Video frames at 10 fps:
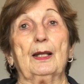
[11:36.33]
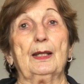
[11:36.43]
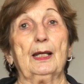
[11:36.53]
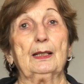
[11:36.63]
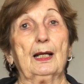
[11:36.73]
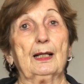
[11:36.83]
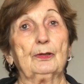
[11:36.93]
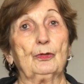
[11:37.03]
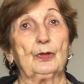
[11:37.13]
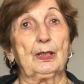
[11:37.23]
then I
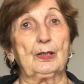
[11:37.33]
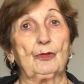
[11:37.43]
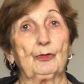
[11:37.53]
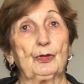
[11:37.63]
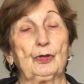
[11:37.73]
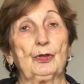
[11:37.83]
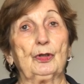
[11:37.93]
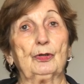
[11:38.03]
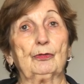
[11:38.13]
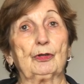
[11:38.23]
transferred to the
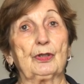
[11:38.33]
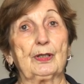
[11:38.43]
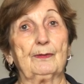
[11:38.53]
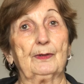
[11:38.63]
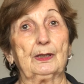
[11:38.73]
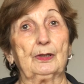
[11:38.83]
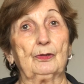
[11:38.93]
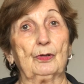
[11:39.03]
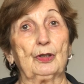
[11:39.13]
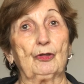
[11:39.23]
University of
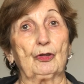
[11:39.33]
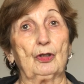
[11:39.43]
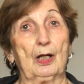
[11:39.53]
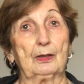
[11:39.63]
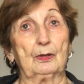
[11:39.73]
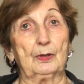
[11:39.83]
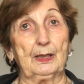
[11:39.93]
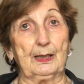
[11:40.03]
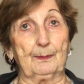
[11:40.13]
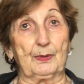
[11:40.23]
Illinois Chicago
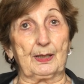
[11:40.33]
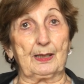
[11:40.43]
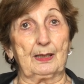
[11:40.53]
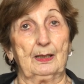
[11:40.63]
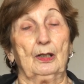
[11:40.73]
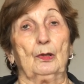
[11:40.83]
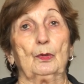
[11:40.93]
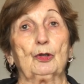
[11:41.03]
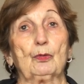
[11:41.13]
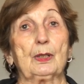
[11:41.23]
campus,
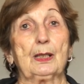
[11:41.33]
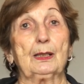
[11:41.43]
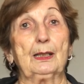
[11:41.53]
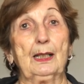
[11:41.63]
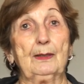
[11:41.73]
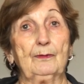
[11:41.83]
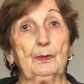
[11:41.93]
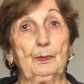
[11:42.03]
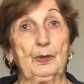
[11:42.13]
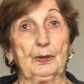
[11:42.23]
which was at
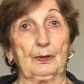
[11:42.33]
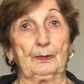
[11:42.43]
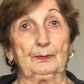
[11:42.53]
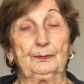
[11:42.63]
Navy Pier.